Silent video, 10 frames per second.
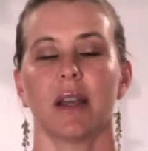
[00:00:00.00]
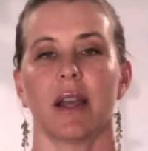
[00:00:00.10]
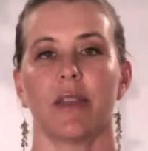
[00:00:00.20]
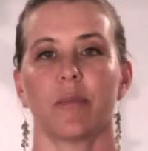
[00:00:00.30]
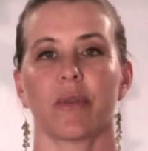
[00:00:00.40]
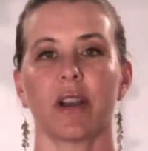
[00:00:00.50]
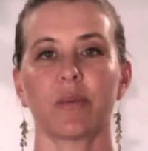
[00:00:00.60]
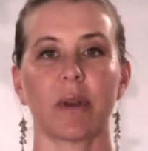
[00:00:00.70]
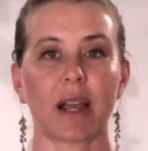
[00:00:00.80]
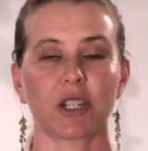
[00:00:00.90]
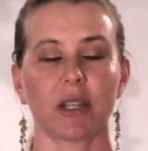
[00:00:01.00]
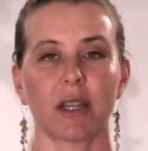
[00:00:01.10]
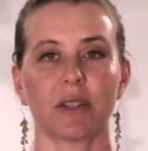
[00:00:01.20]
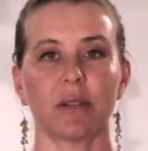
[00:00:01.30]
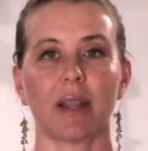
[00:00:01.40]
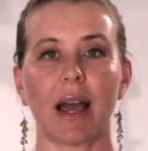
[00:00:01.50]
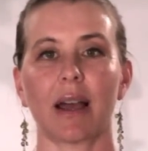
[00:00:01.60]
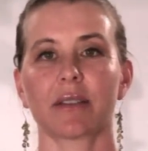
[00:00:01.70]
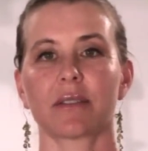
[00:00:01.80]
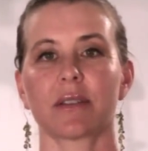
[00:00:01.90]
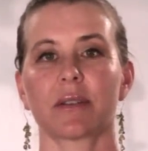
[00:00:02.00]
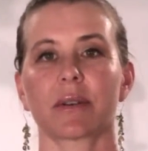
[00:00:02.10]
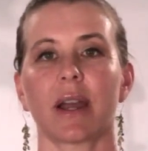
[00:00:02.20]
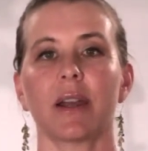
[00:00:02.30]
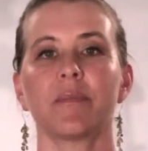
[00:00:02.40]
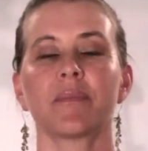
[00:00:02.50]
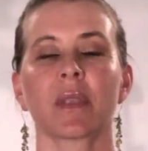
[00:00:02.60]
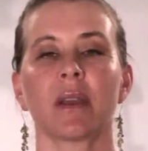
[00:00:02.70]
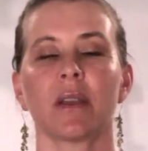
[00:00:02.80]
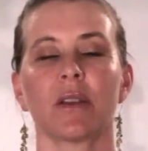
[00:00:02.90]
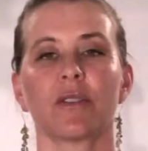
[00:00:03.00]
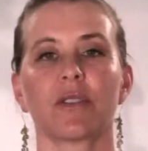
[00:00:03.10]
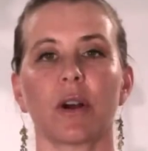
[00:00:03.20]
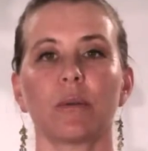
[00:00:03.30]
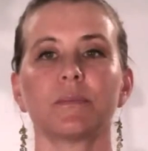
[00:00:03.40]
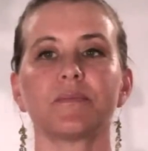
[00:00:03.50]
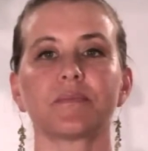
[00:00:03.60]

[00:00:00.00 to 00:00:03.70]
and the breast will actually get to last. Okay, so